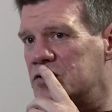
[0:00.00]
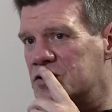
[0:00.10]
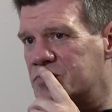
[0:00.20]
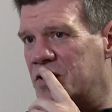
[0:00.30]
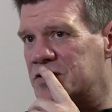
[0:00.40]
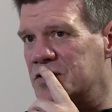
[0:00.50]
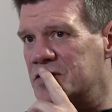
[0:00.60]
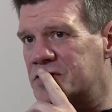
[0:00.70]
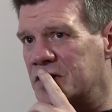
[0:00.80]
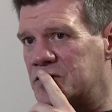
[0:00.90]
to just mention
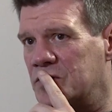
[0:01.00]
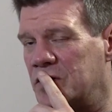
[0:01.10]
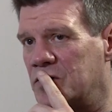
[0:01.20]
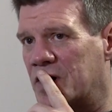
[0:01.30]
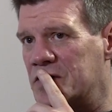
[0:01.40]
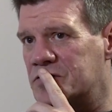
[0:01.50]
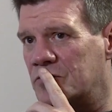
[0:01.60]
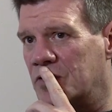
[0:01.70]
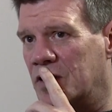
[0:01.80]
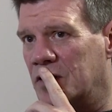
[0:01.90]
this thing too, that you guys
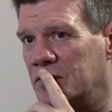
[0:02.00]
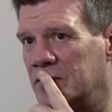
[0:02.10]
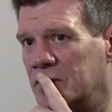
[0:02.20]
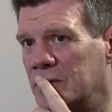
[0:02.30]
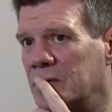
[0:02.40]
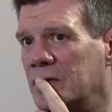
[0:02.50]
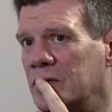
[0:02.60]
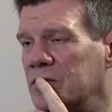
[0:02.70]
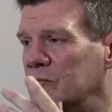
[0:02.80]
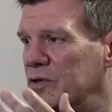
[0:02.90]
are
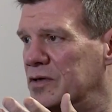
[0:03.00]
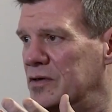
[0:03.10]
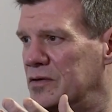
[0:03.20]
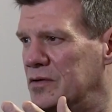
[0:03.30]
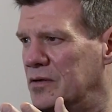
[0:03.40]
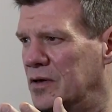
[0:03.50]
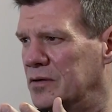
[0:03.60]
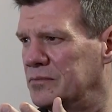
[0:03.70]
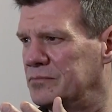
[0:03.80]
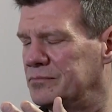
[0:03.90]
with the
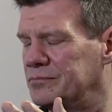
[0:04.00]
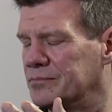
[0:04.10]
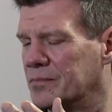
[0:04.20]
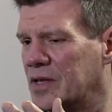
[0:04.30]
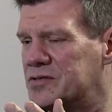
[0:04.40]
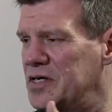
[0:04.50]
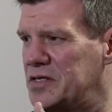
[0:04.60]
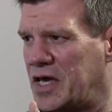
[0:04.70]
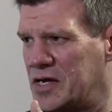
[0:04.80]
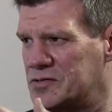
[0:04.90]

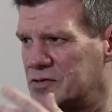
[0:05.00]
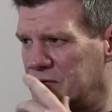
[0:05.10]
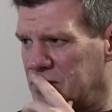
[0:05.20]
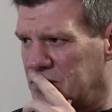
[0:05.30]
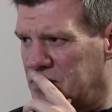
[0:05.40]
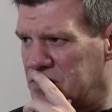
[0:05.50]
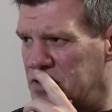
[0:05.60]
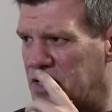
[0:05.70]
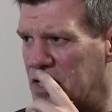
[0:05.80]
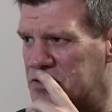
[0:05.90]
Teen Cancer,
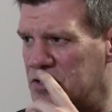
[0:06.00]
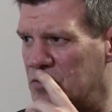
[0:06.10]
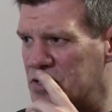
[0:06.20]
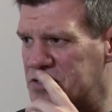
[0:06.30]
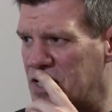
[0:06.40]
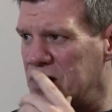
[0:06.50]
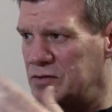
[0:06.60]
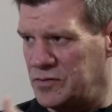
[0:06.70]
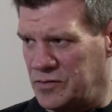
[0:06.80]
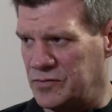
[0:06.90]
Teen Cancer USA, and
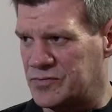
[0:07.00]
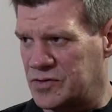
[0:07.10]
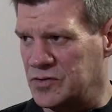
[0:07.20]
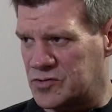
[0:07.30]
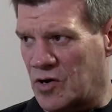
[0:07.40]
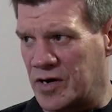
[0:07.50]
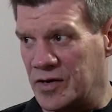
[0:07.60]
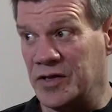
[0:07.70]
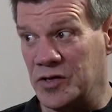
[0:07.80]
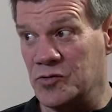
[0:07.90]
you started
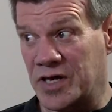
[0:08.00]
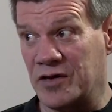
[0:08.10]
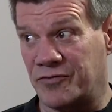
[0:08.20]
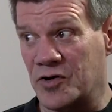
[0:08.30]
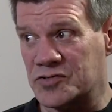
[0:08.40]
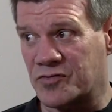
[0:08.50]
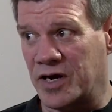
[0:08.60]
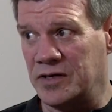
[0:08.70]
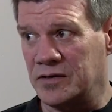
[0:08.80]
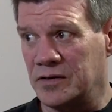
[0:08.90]
in the UK first,
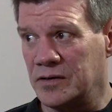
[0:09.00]
right?